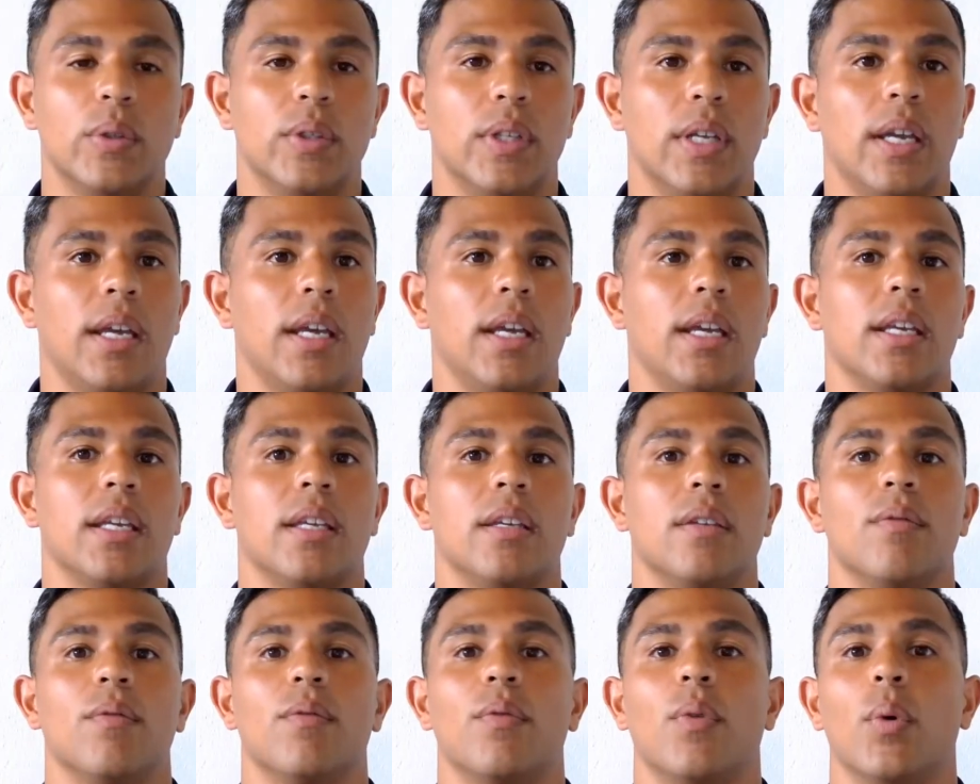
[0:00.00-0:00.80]

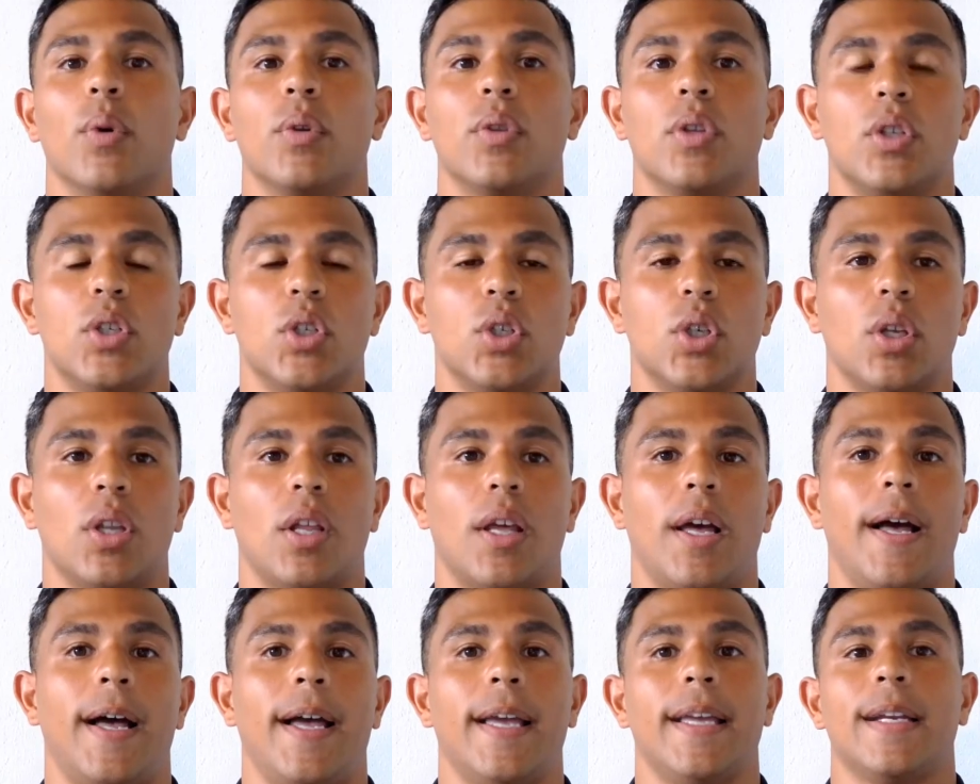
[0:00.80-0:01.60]
Day, 4th of
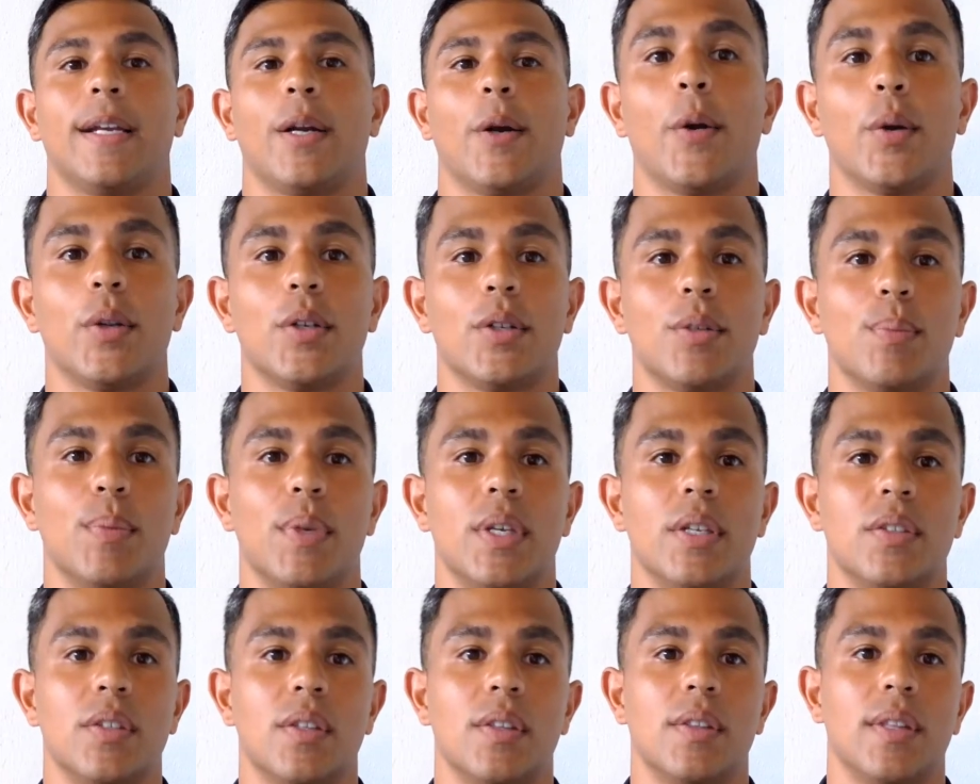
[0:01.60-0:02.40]
July, and
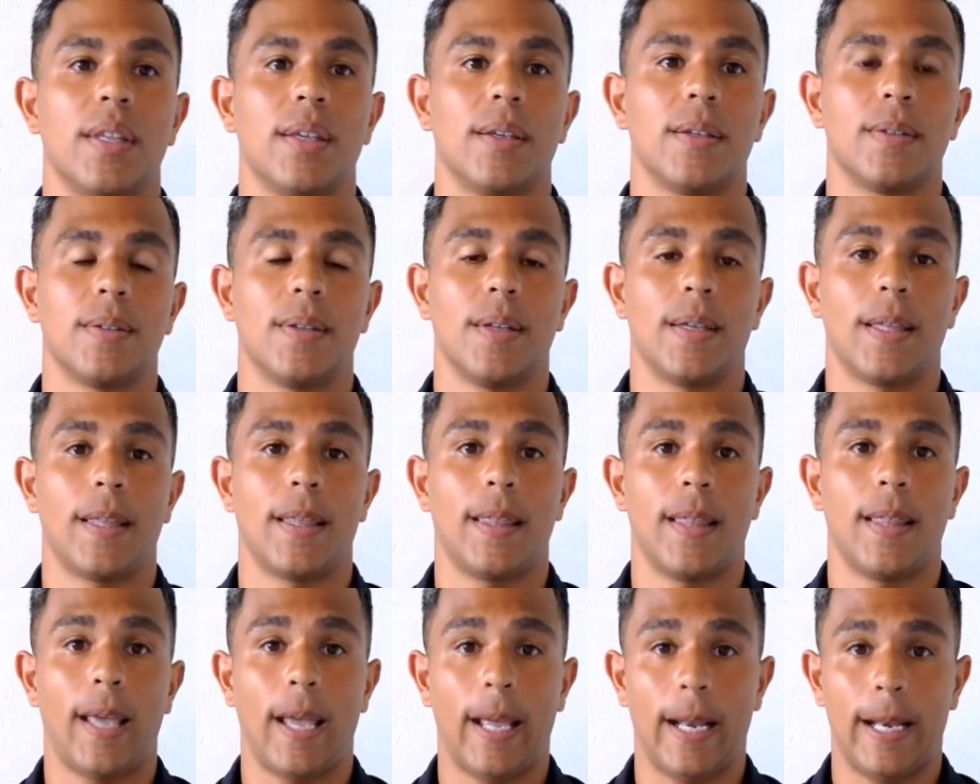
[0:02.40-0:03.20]
Christmas and things like
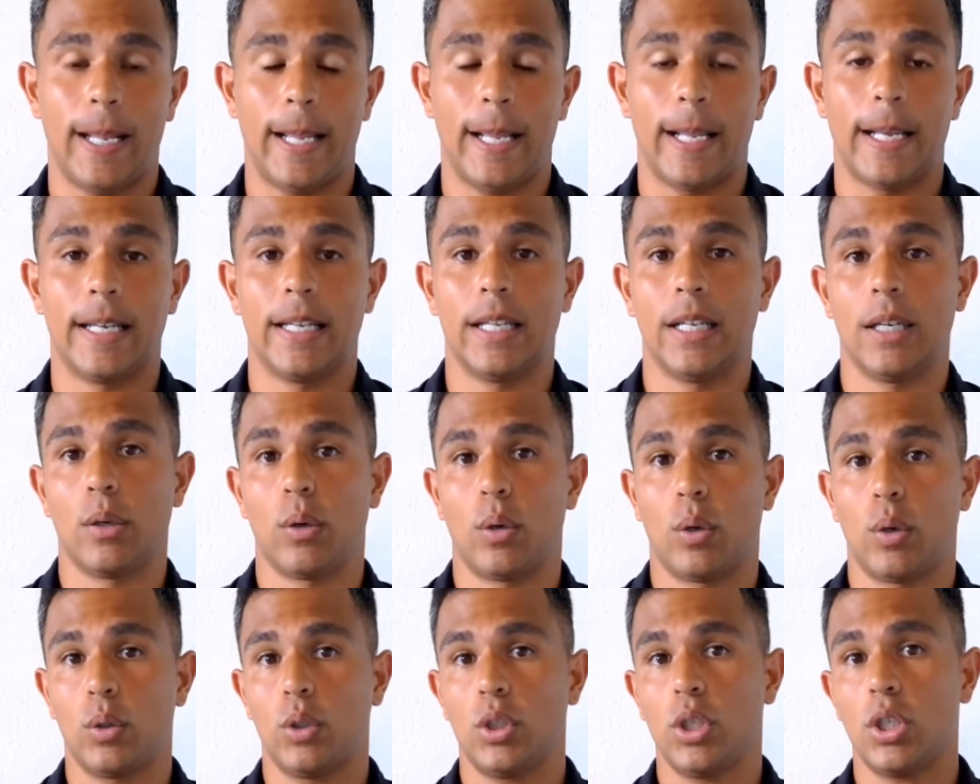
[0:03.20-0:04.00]
that. And
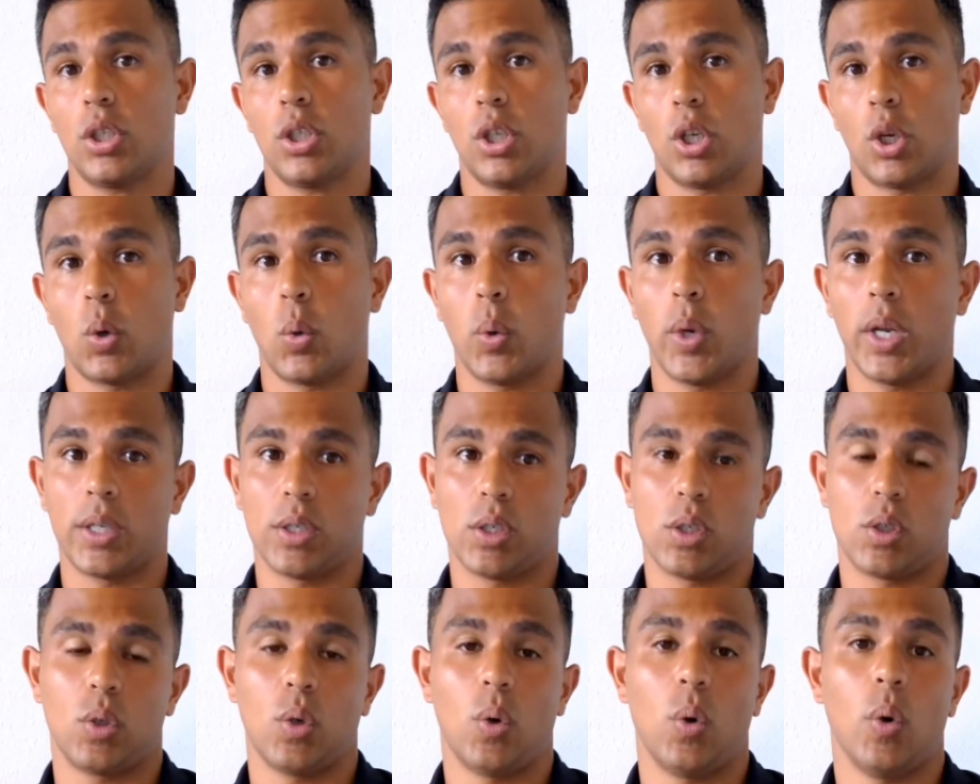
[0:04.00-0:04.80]
just a quick
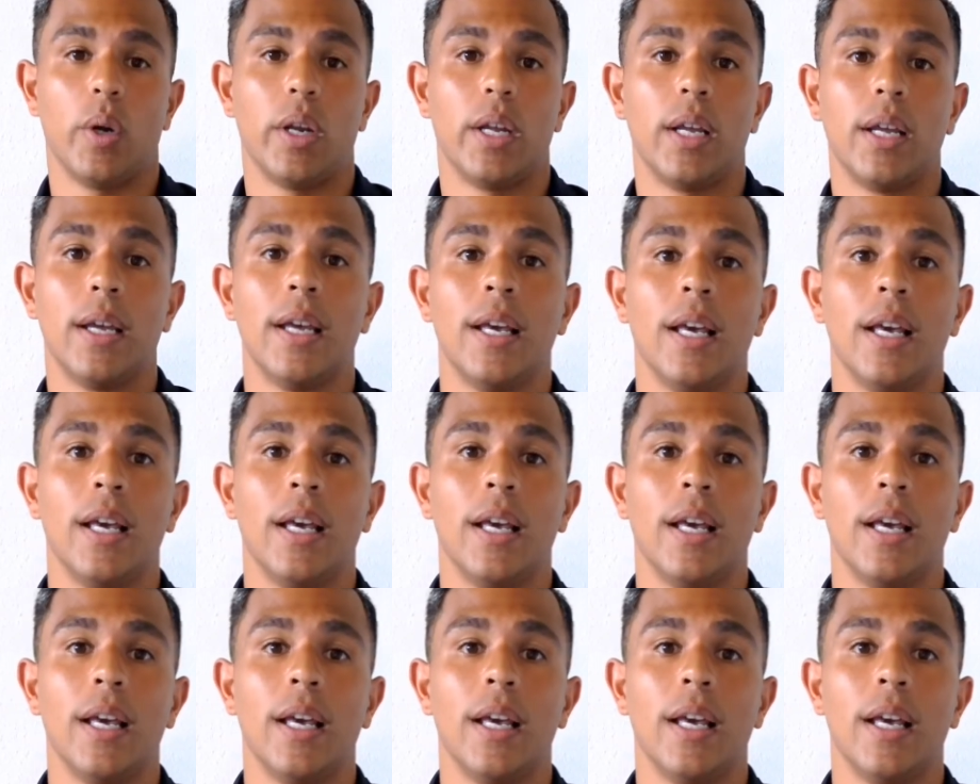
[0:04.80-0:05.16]
story.